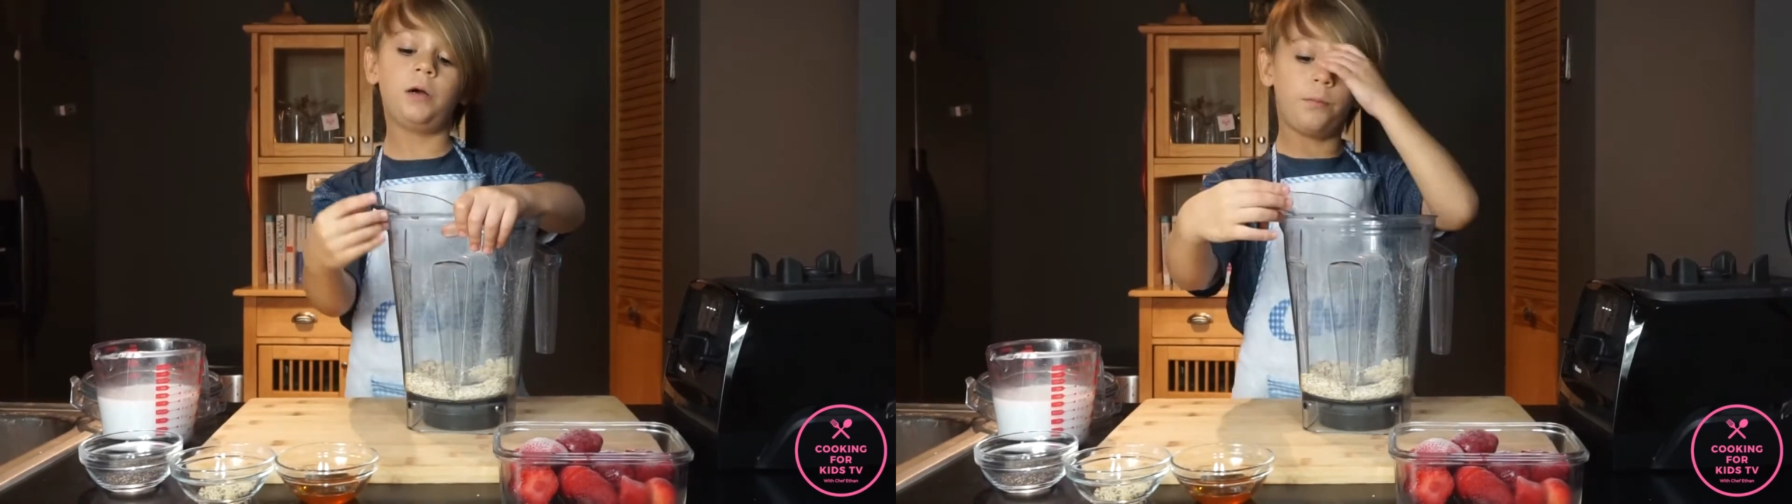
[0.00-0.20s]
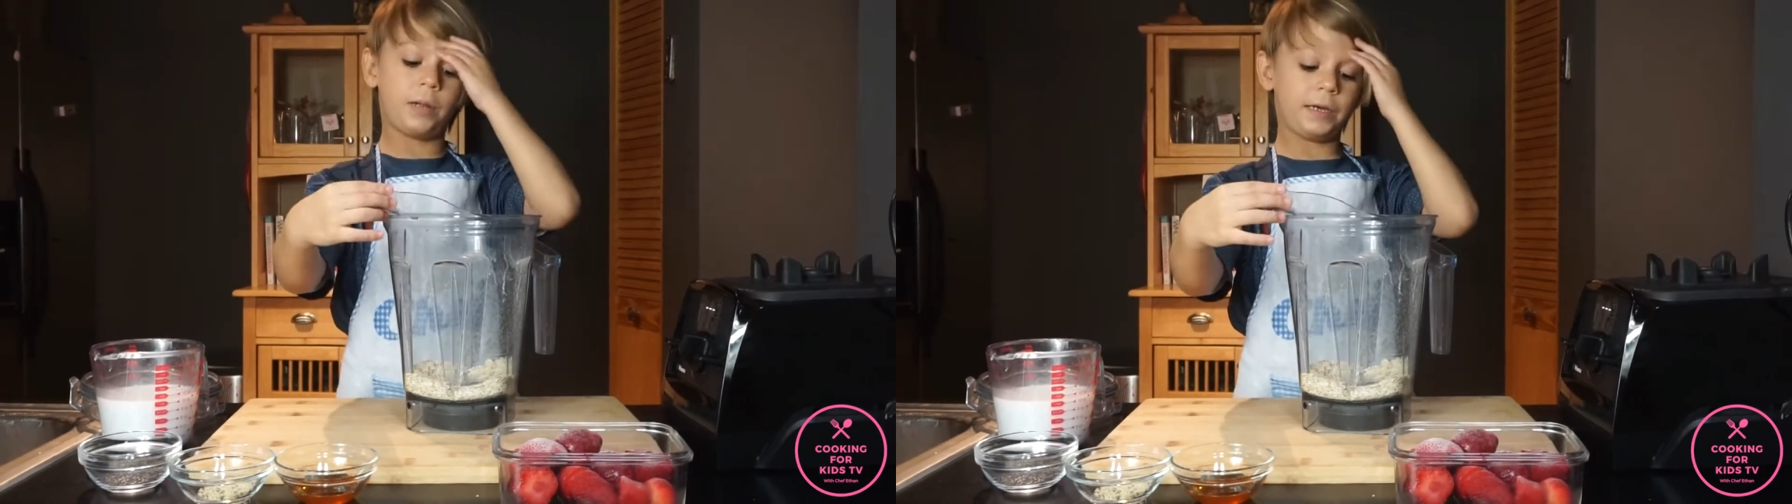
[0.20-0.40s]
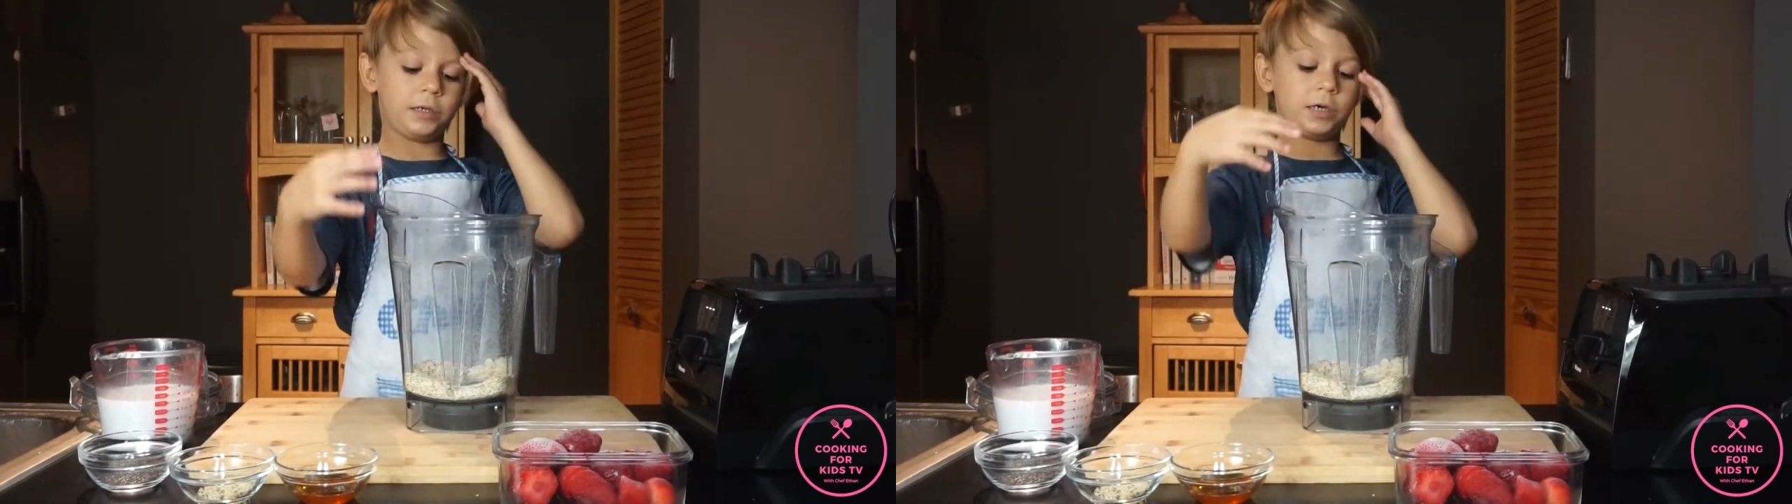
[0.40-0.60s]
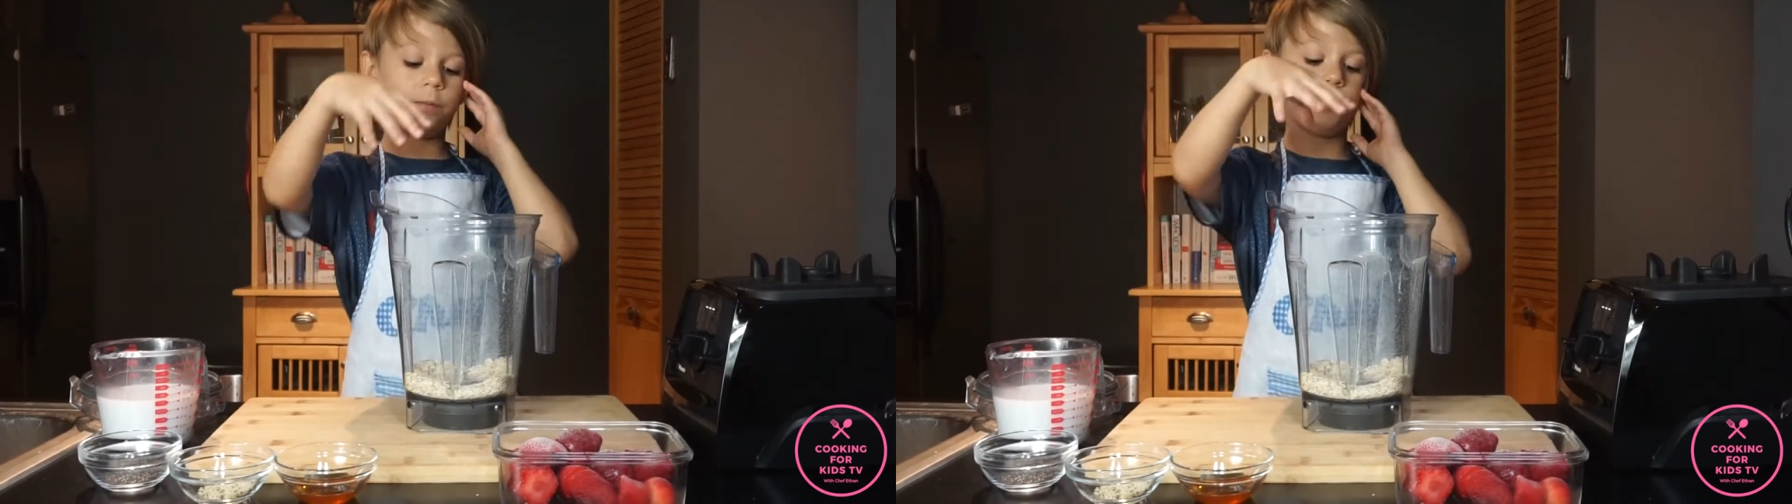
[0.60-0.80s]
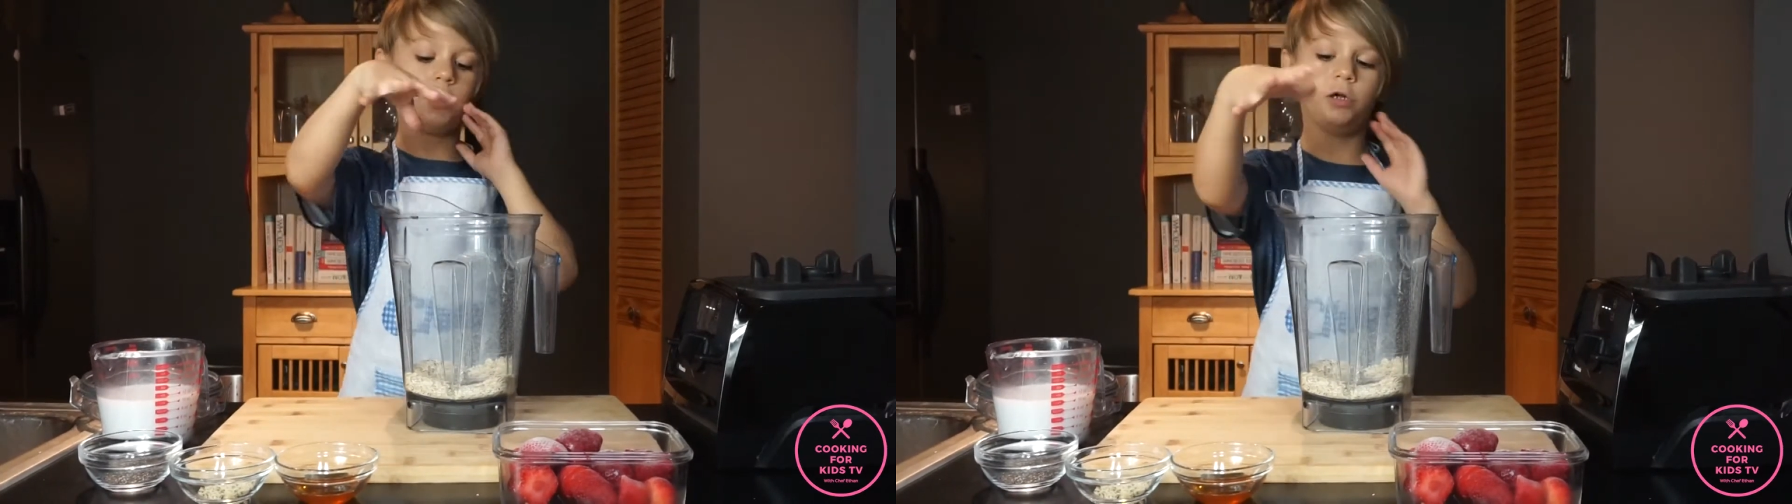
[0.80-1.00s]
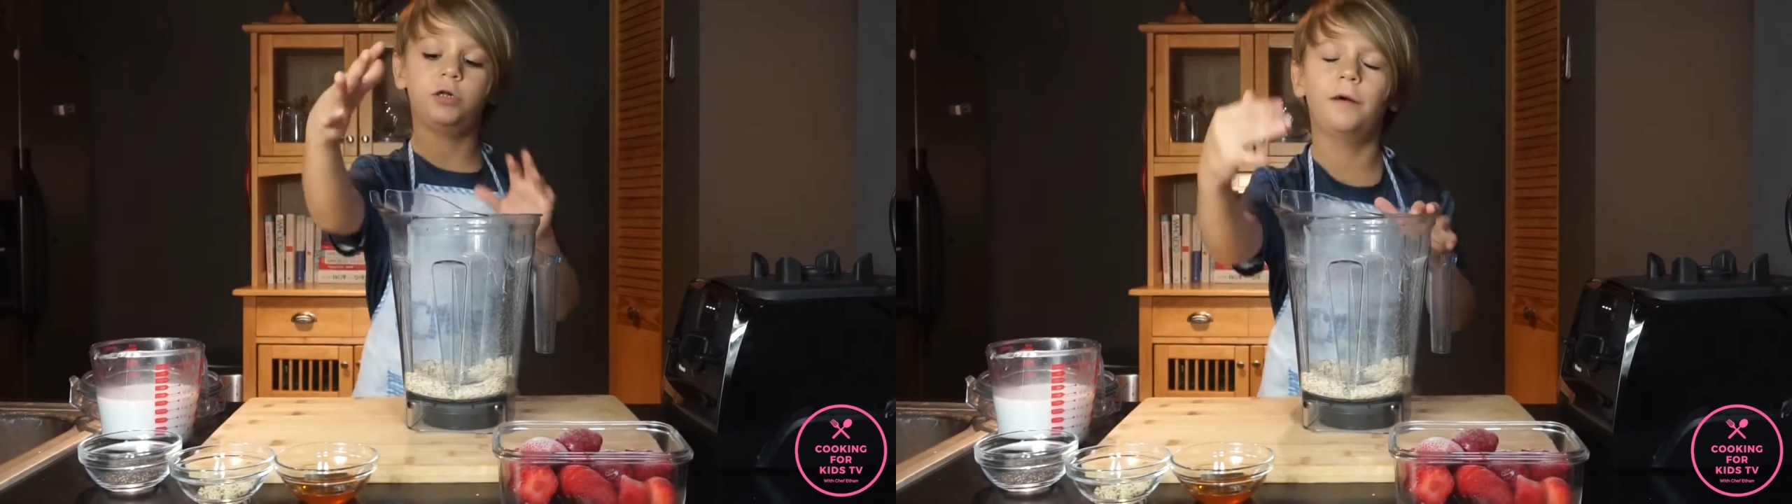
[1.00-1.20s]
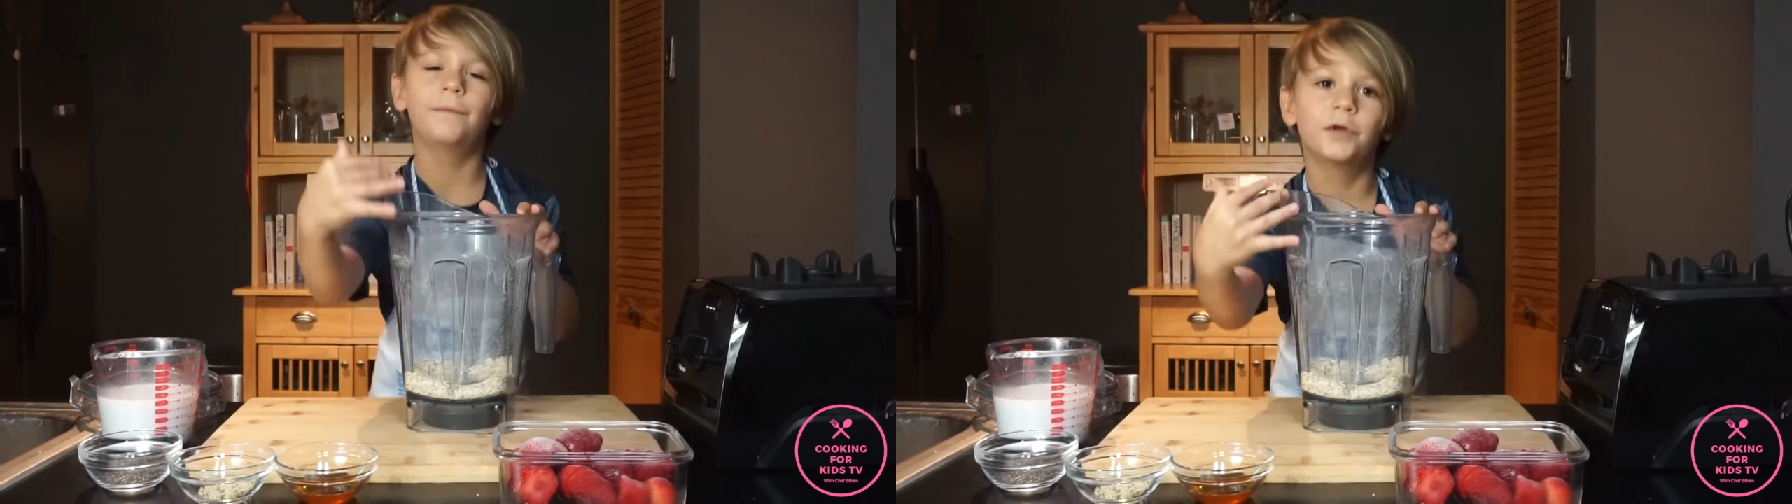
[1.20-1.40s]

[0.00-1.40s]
blended because of